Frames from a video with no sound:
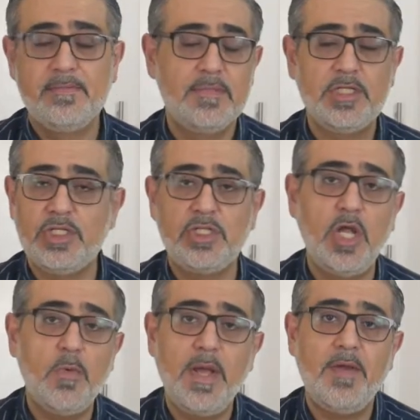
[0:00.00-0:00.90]
There's just
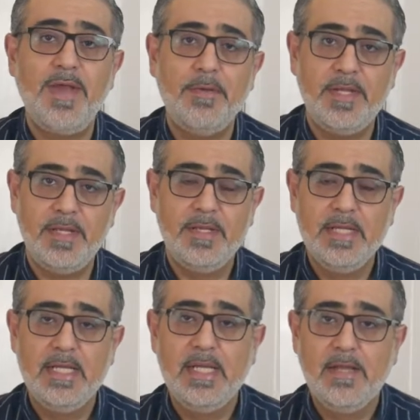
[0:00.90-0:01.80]
no way around it.
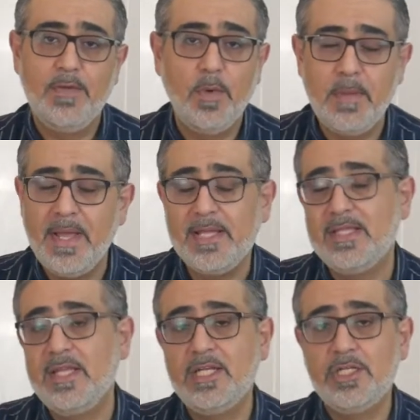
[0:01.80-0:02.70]
If you want to make a
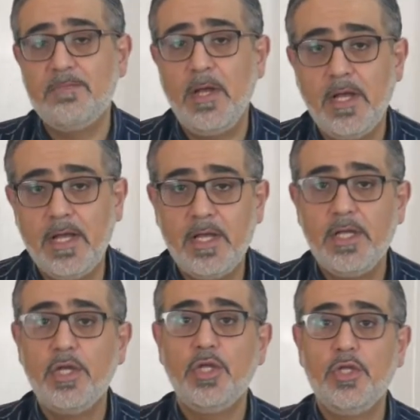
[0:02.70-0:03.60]
delicious burger,
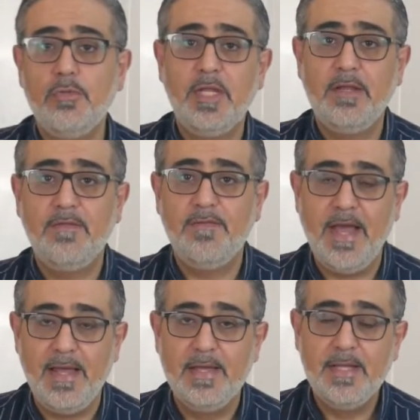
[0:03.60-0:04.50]
you need
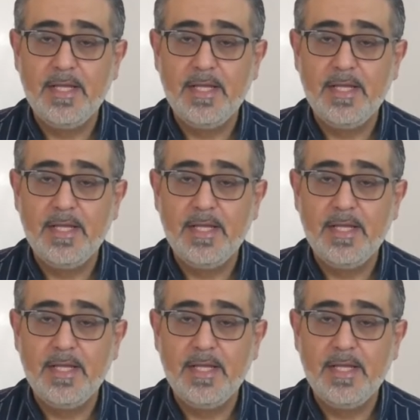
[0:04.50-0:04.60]
fat.